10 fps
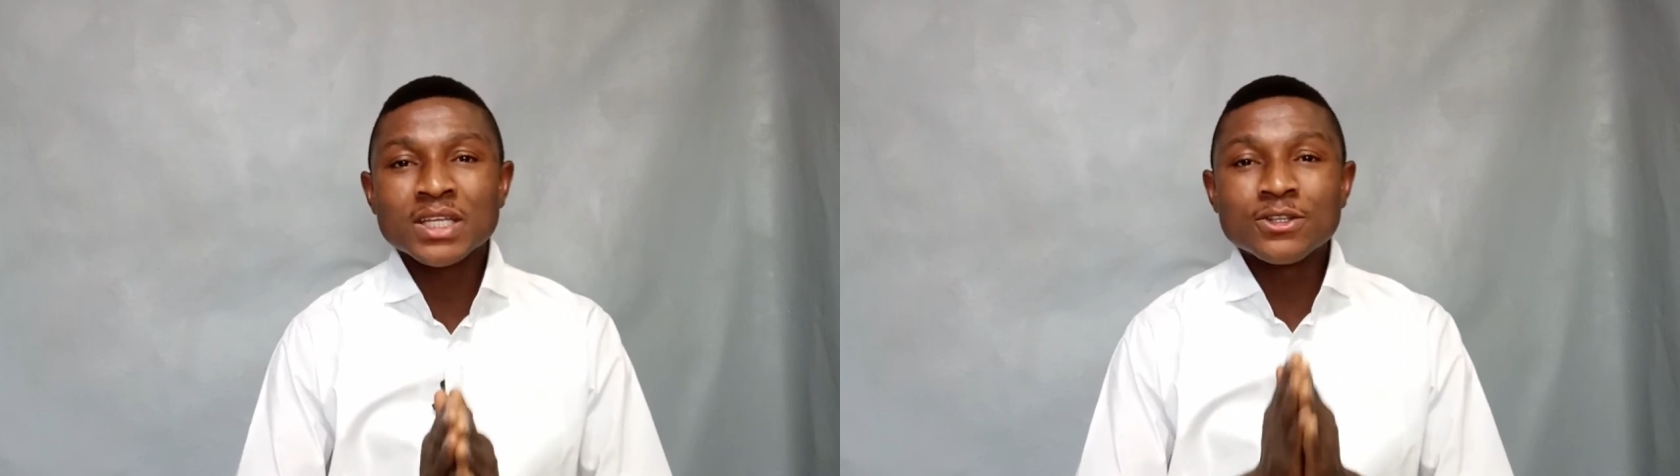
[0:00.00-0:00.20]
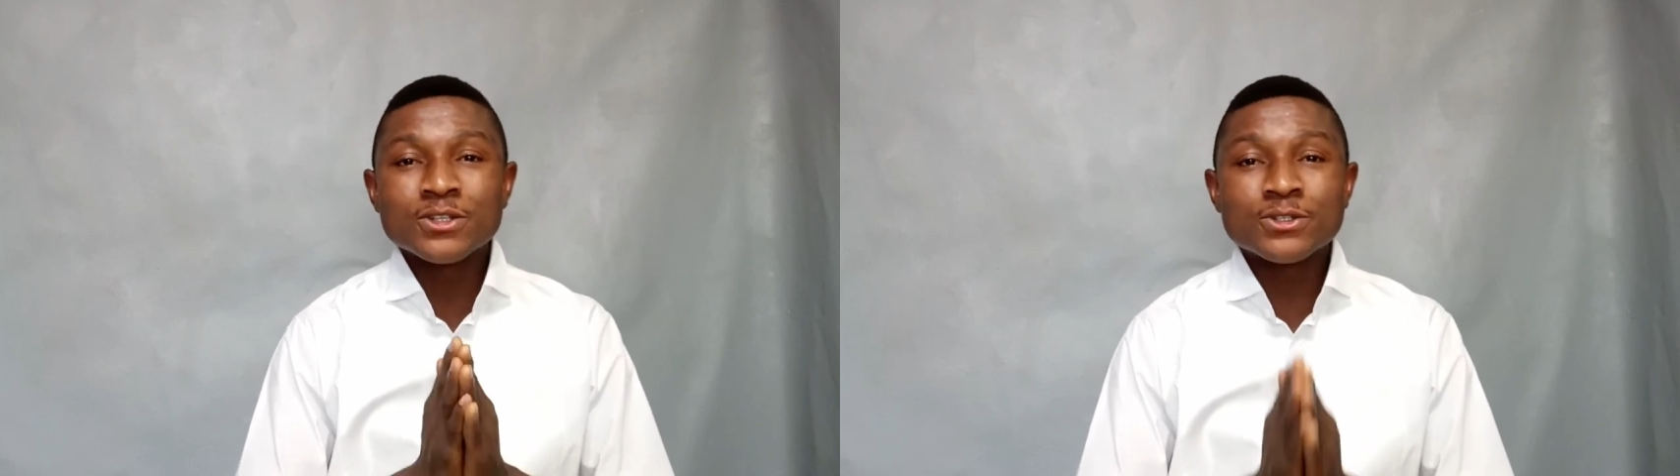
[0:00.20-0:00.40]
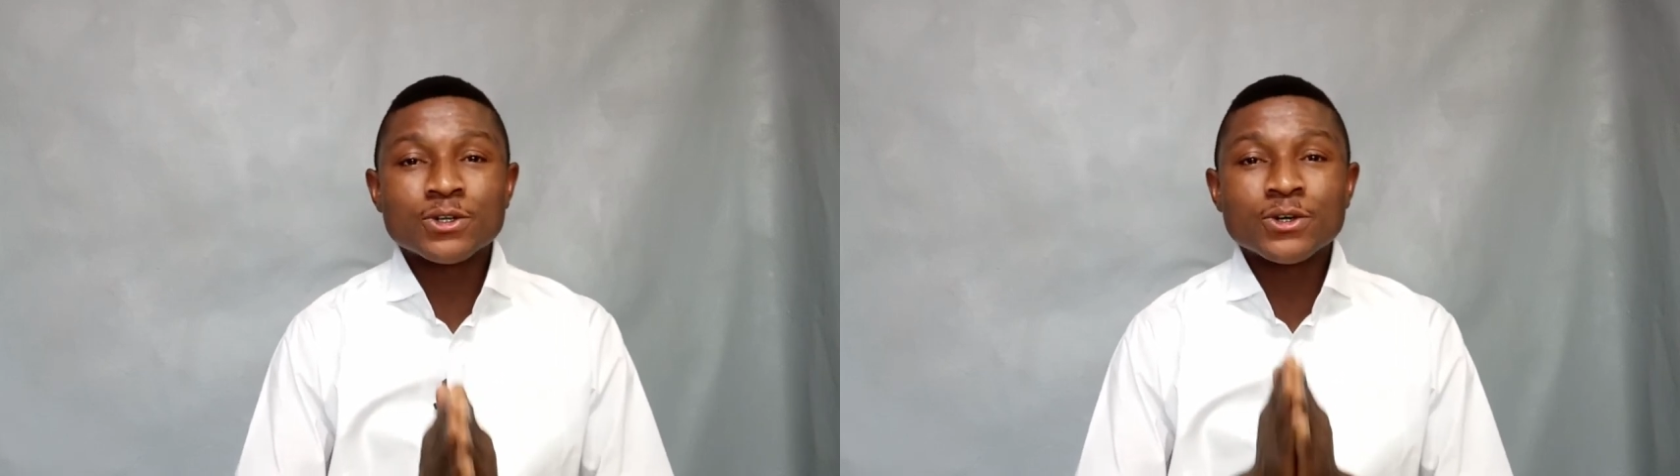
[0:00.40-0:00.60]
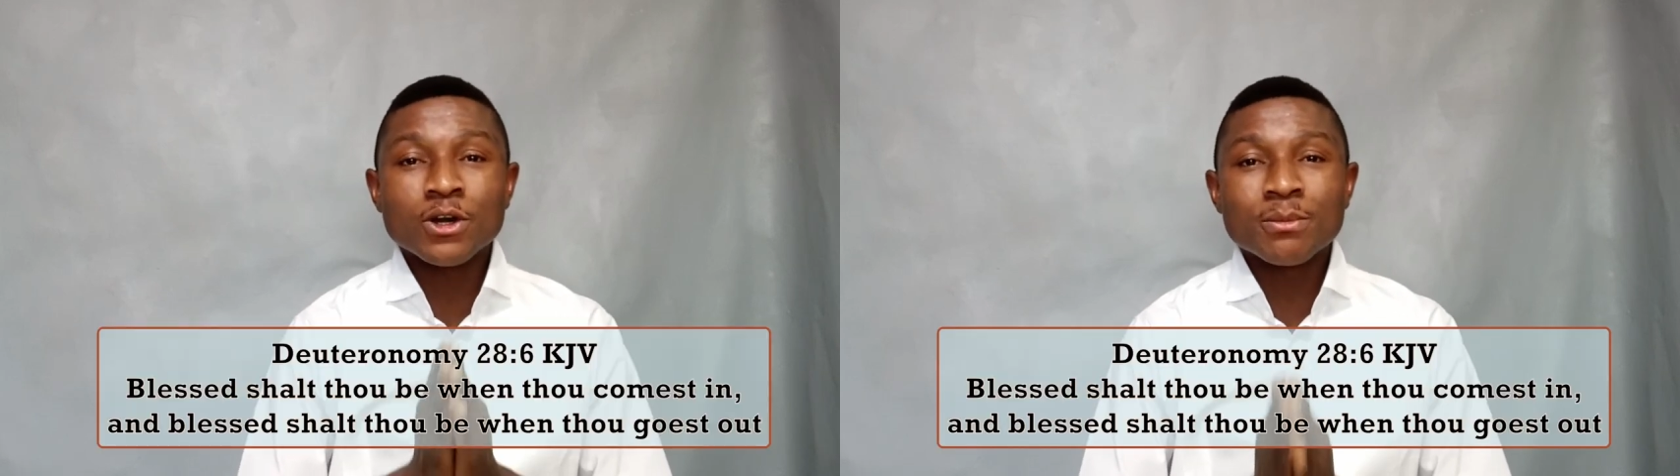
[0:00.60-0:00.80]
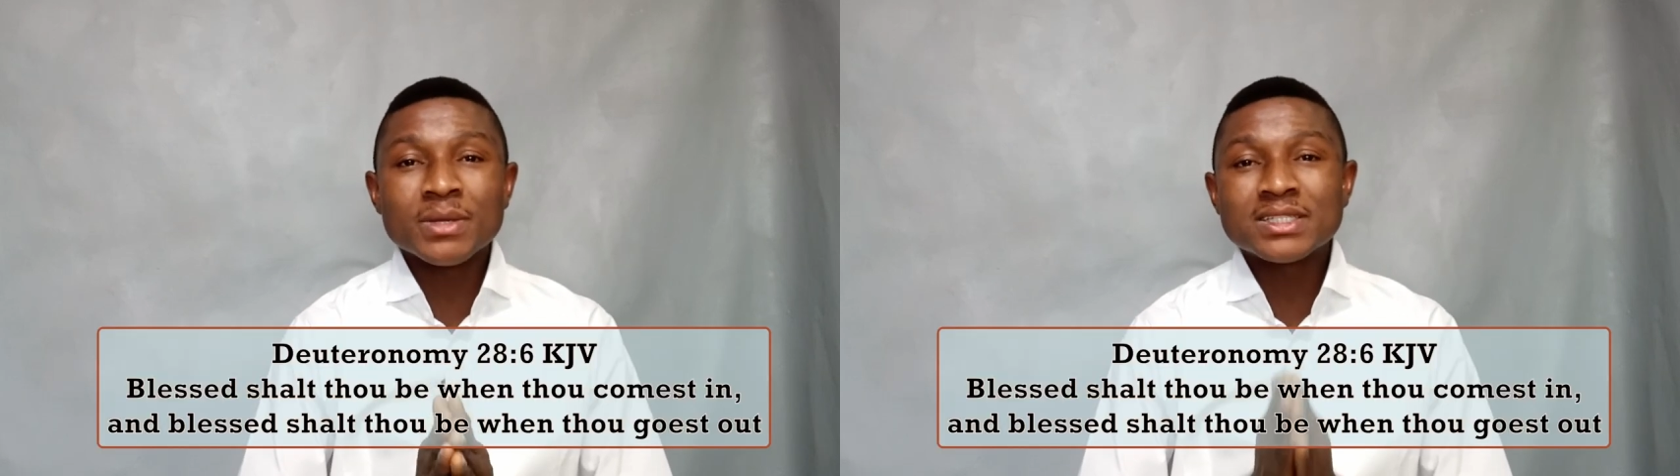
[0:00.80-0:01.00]

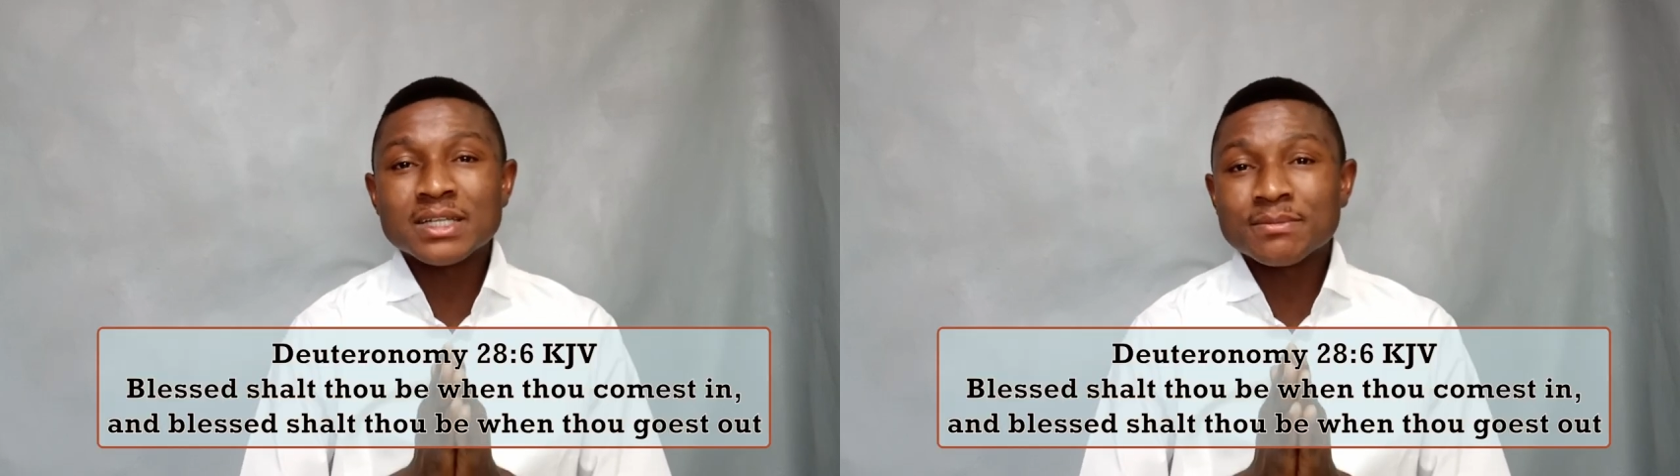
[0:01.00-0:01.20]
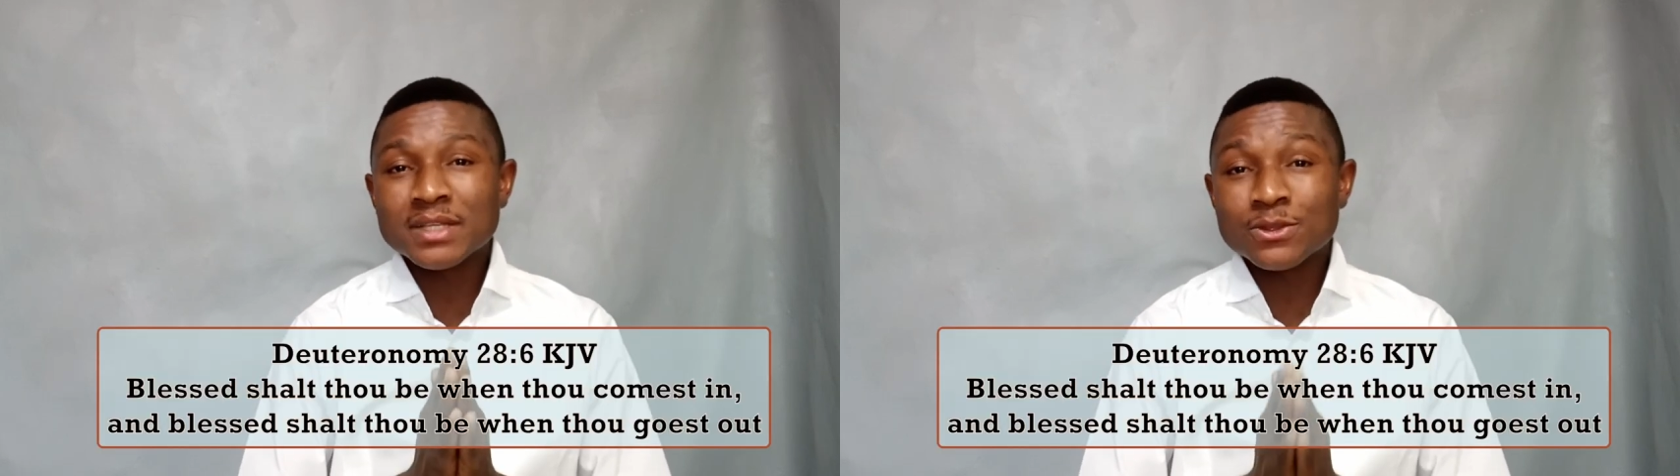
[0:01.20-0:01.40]
Deuteronomy chapter